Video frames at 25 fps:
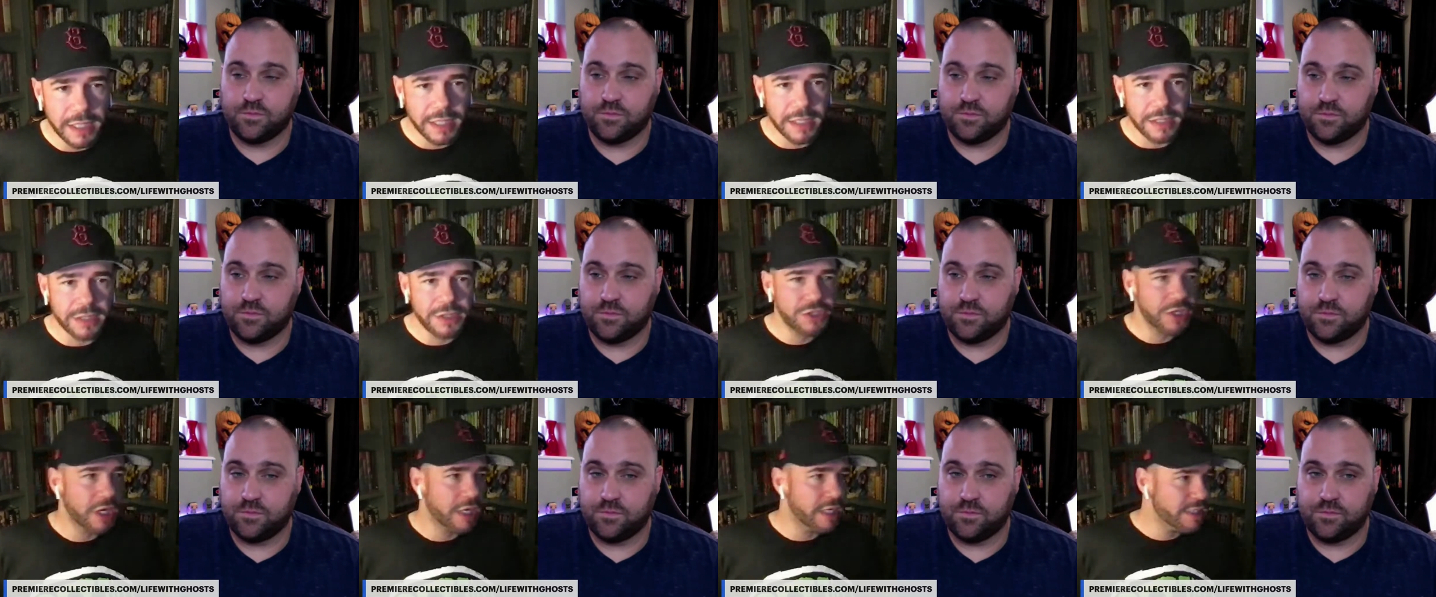
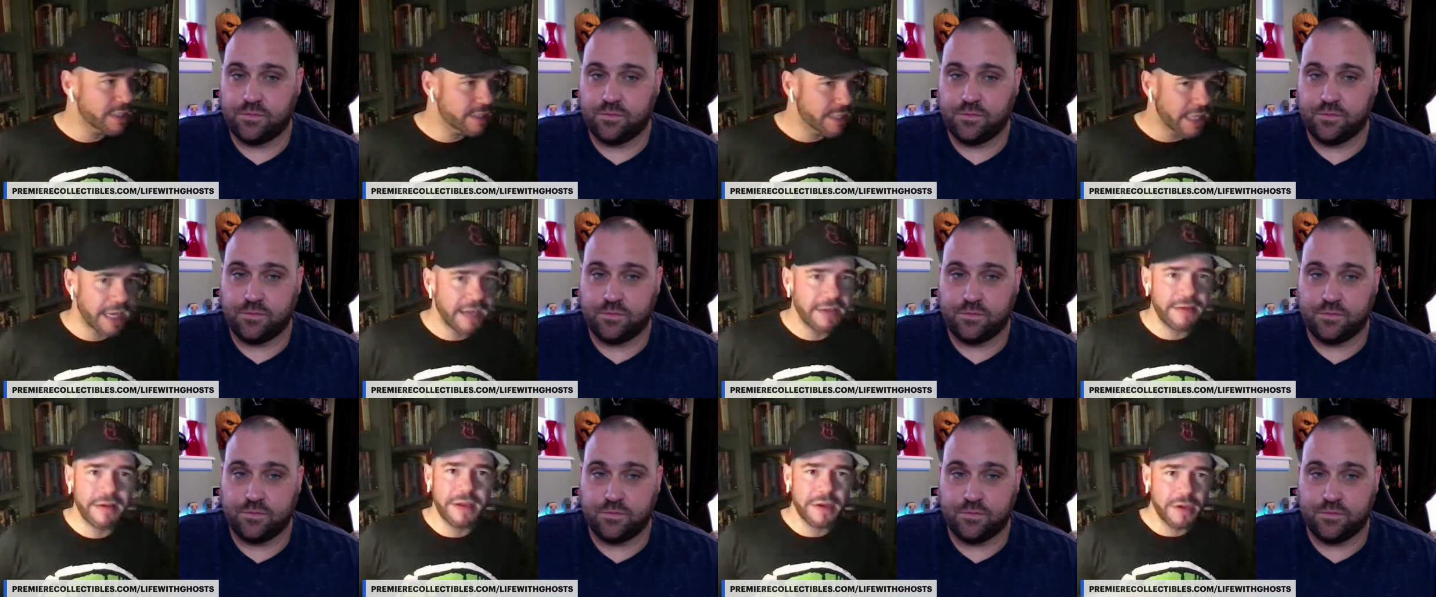Speaker 1: uh, John
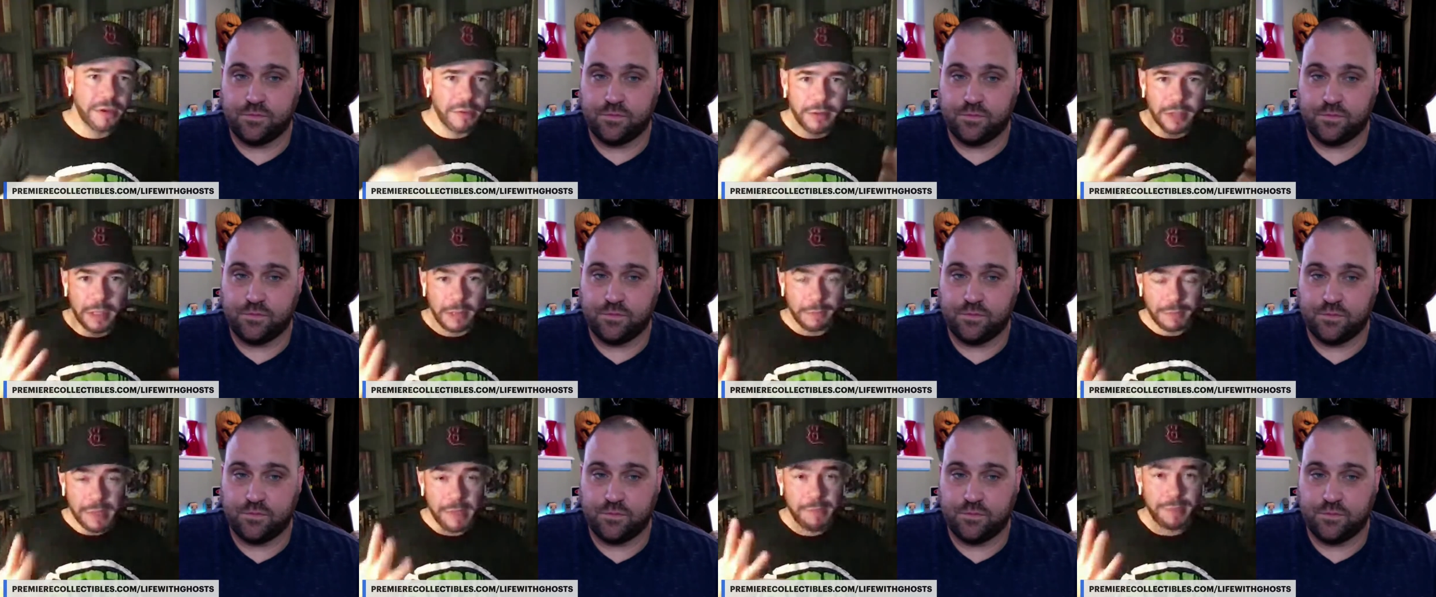Zad, you
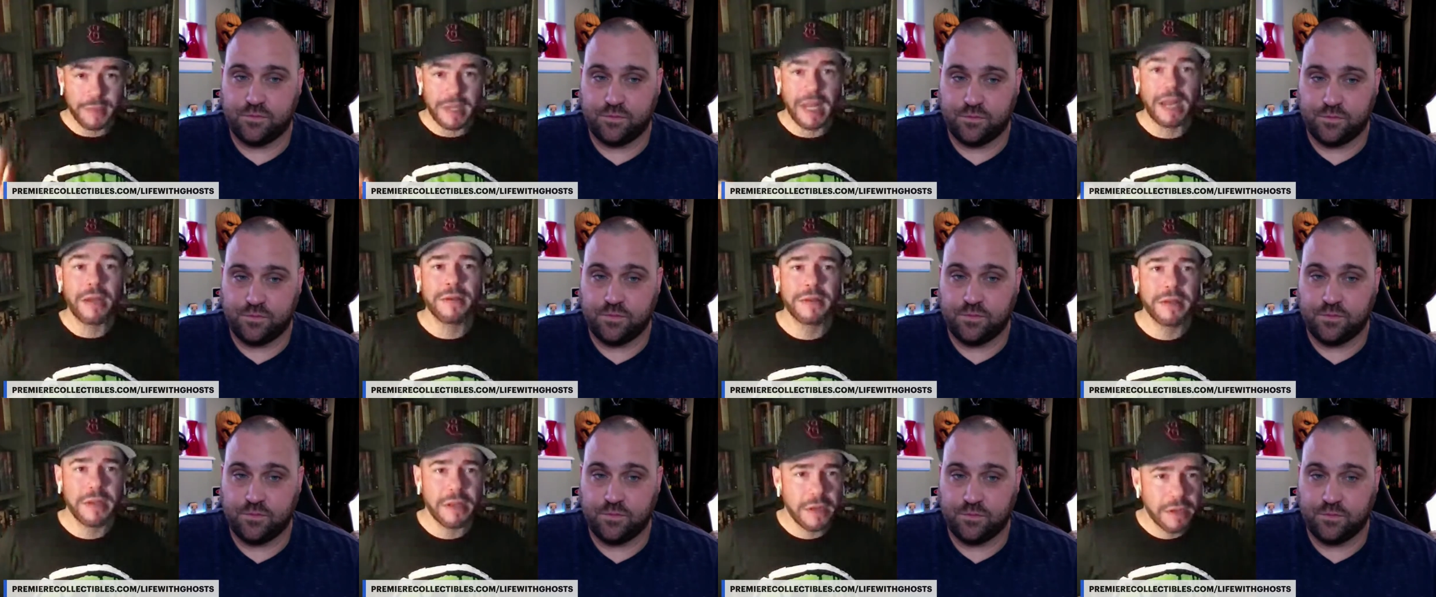know, and
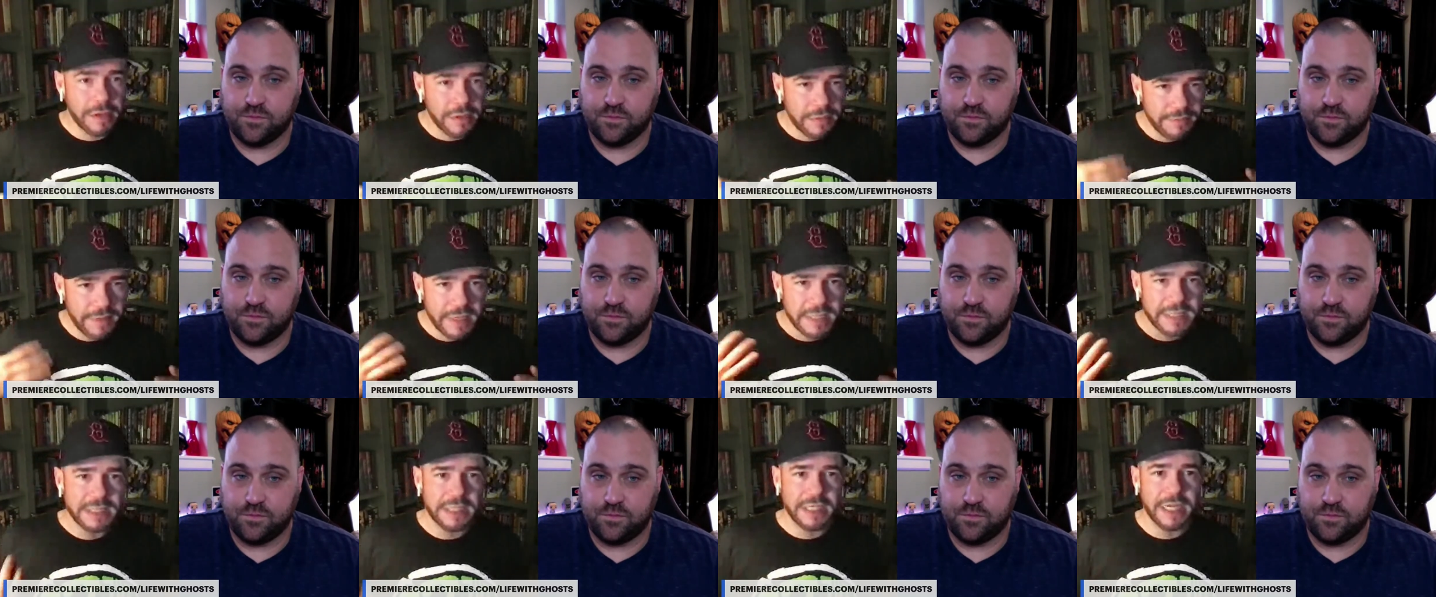people out there
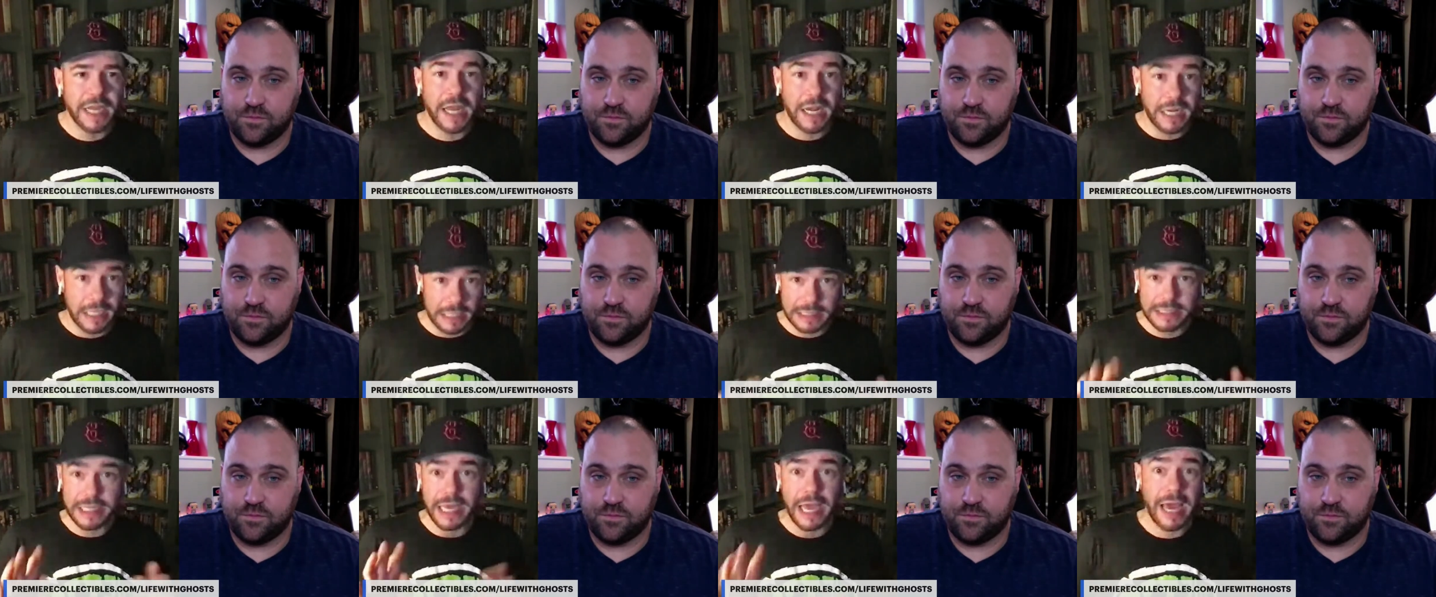
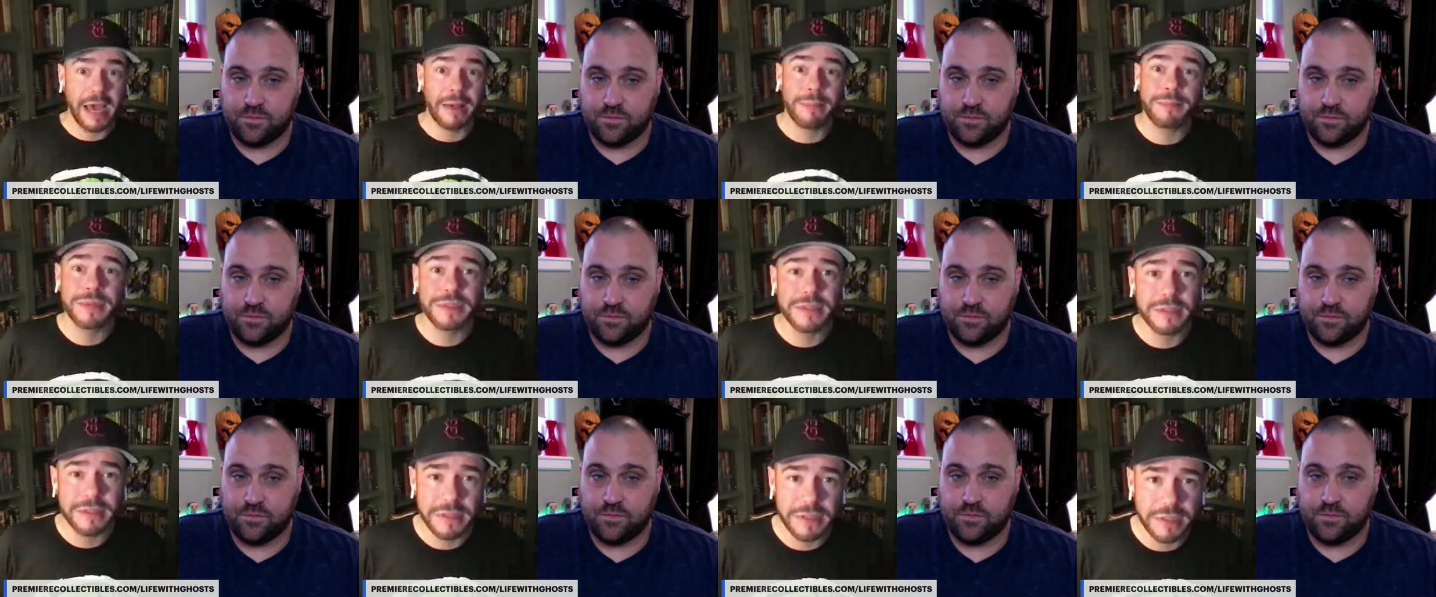investigating
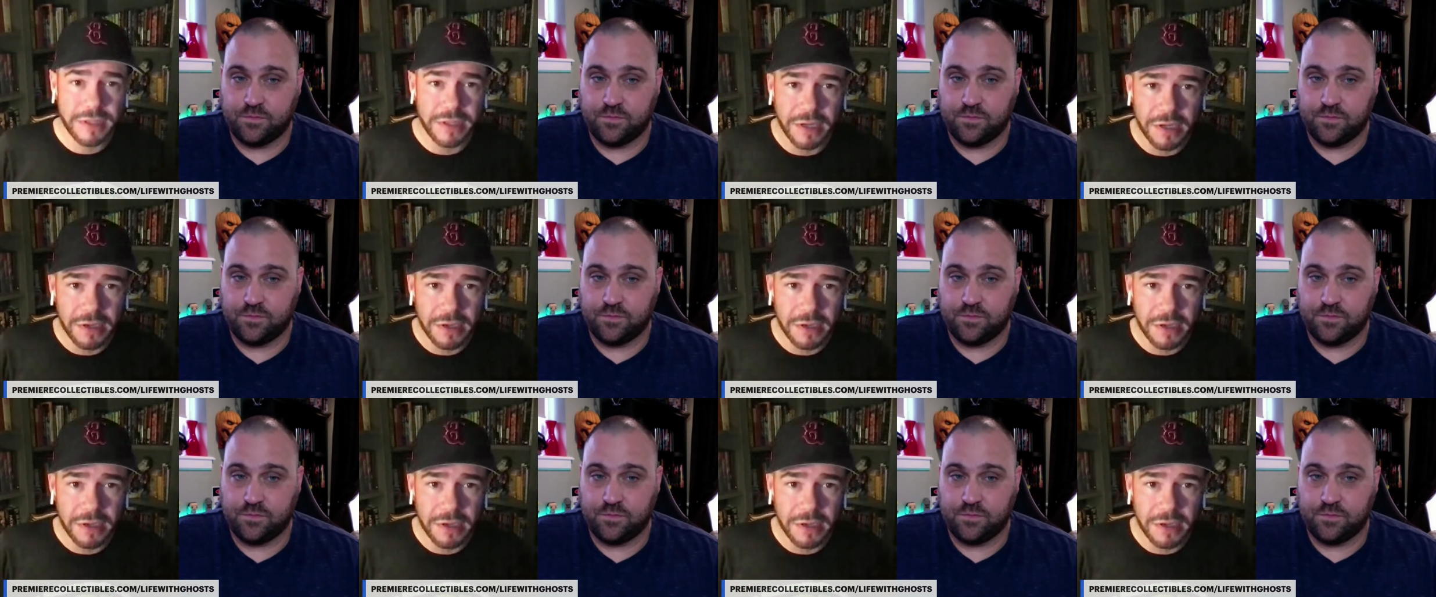TAPS, uh,